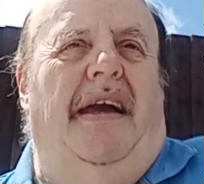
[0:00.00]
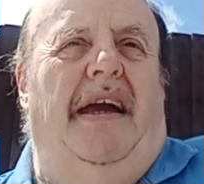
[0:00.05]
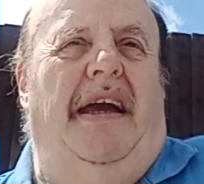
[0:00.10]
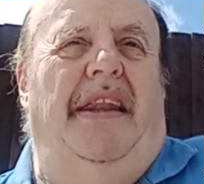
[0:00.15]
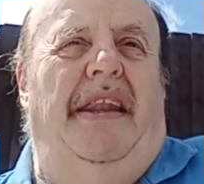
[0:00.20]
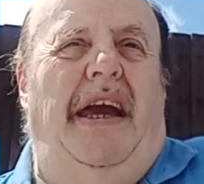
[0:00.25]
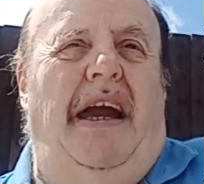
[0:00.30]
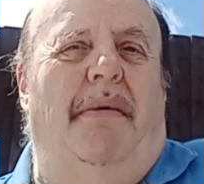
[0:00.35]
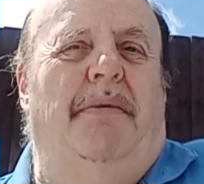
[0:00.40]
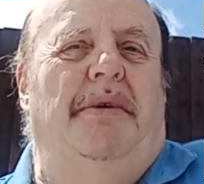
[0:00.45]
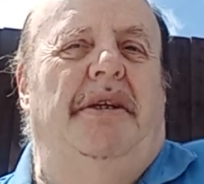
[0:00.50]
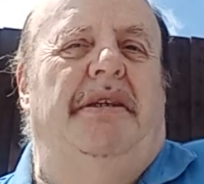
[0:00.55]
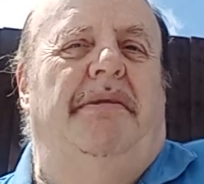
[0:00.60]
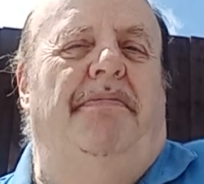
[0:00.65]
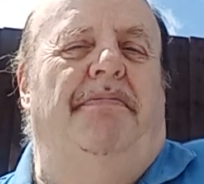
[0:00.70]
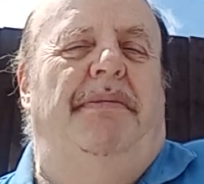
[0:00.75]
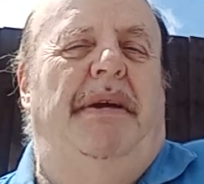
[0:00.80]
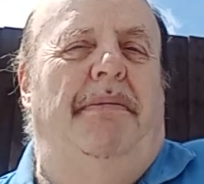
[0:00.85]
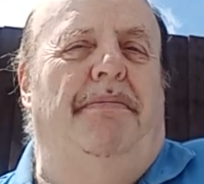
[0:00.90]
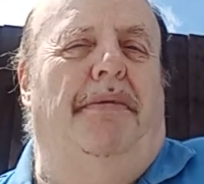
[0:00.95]
And that was
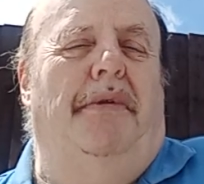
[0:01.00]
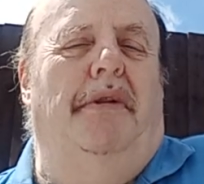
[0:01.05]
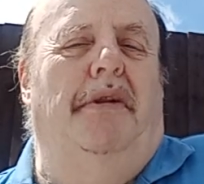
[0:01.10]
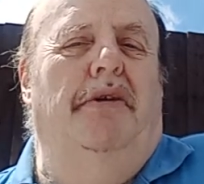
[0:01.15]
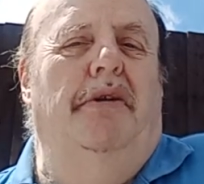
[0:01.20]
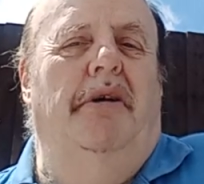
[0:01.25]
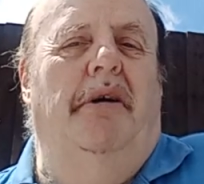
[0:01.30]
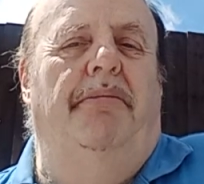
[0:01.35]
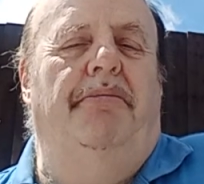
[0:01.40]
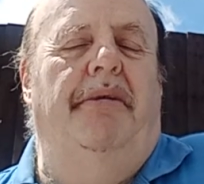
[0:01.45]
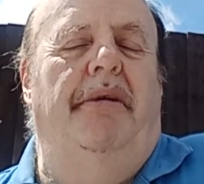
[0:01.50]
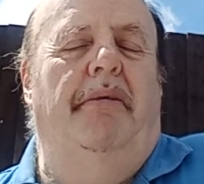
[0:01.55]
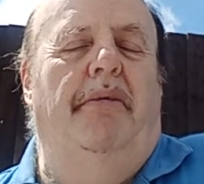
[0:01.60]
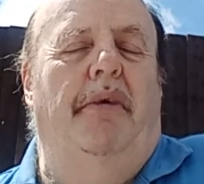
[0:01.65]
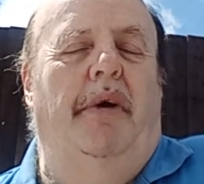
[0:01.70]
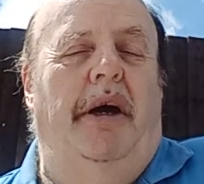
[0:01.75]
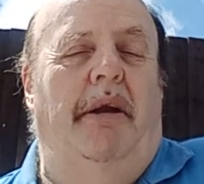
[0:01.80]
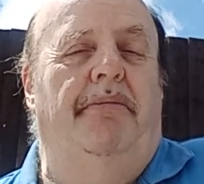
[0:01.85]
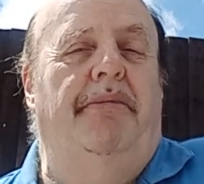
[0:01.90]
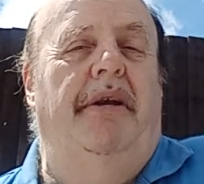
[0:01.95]
people who
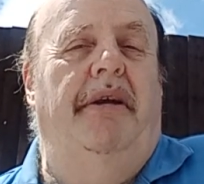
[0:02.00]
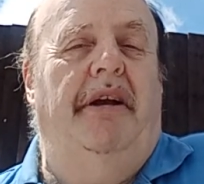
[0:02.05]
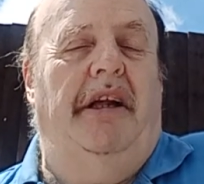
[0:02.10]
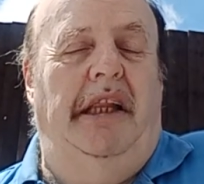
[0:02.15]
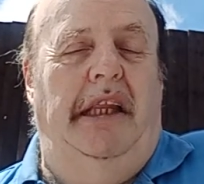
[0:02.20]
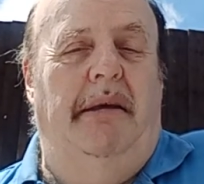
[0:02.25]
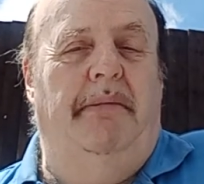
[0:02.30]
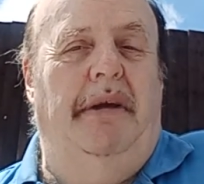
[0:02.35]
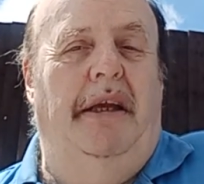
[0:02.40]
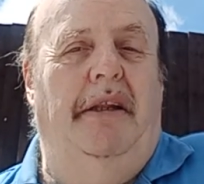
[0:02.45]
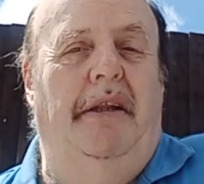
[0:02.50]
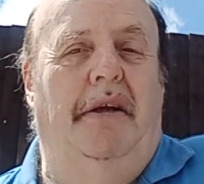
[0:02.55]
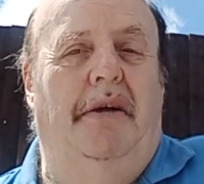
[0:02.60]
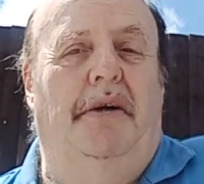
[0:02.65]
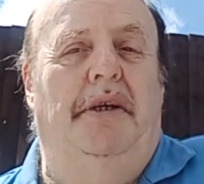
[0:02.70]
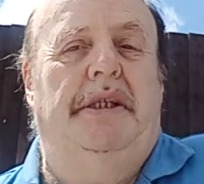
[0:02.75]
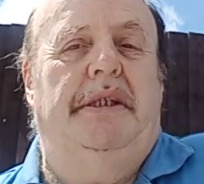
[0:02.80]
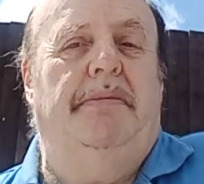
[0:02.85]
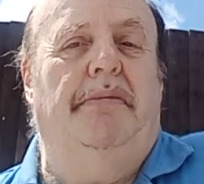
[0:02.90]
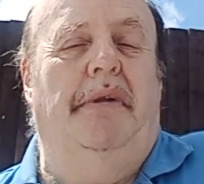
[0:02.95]
were proclaiming the
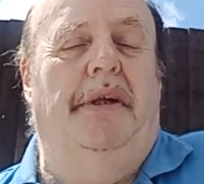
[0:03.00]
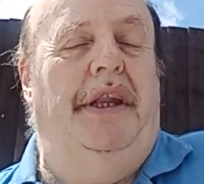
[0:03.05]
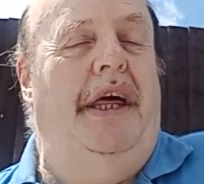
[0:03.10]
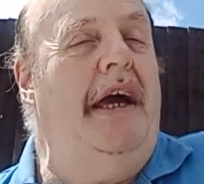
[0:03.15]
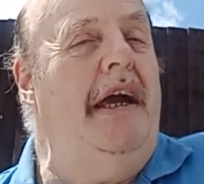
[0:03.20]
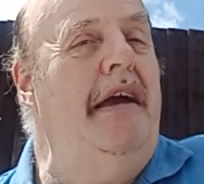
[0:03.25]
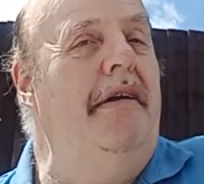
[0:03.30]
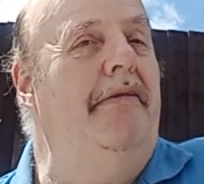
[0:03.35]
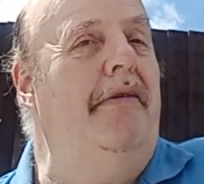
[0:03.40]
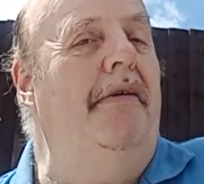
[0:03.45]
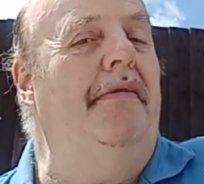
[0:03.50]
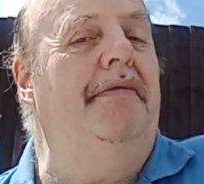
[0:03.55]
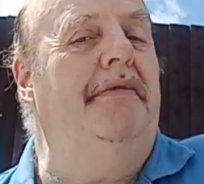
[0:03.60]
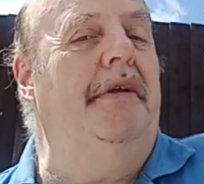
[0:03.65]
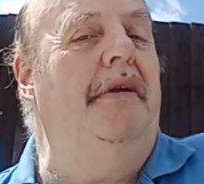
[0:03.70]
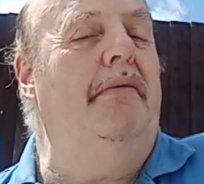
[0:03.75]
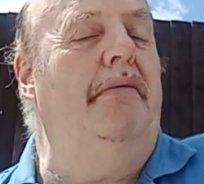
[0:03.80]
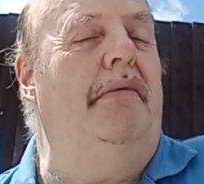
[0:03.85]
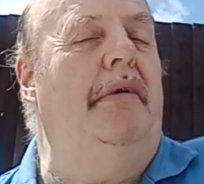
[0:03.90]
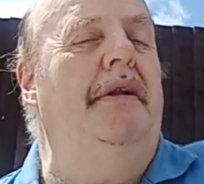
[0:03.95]
gospel. And I've
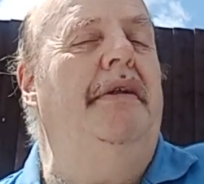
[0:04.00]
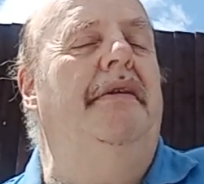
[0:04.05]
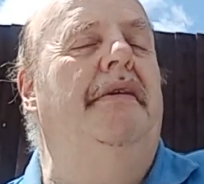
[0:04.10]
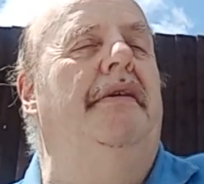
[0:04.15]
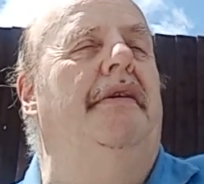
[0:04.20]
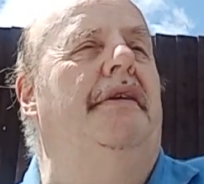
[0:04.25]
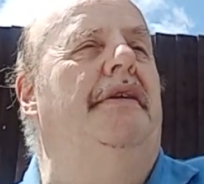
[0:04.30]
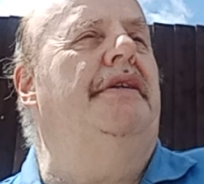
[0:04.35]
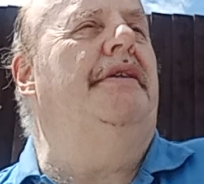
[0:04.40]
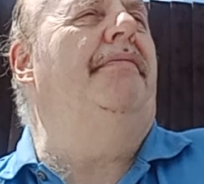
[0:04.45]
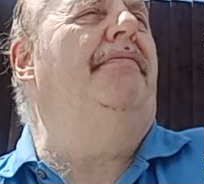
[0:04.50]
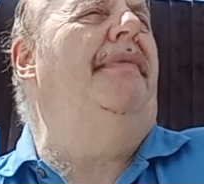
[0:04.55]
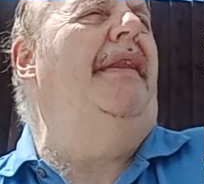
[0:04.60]
often wondered,